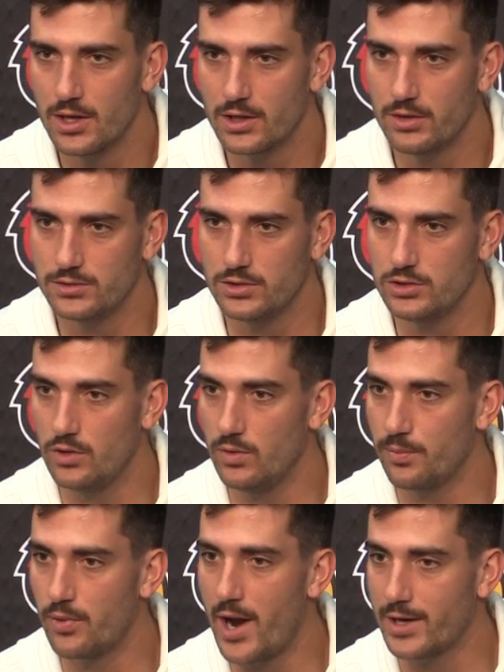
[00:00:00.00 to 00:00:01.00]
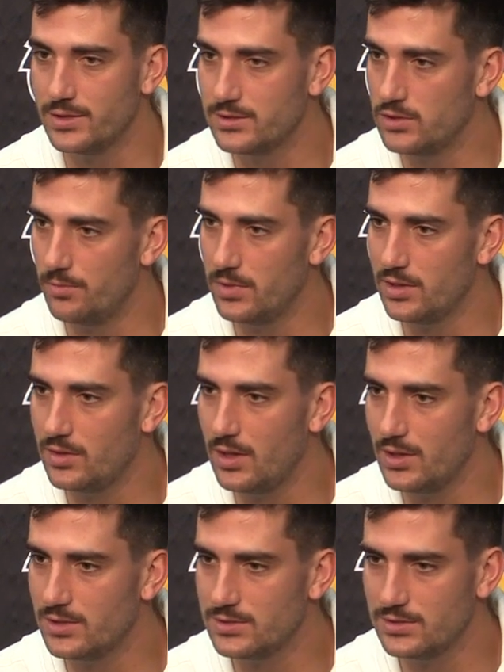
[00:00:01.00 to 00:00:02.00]
goes to show we practice so many
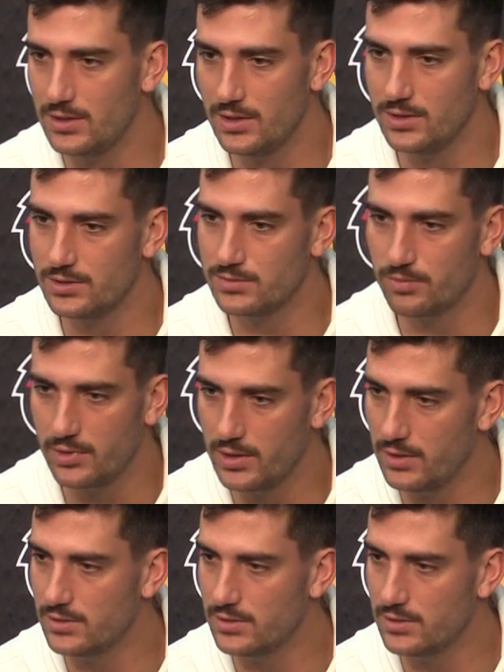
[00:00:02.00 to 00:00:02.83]
things in the spring,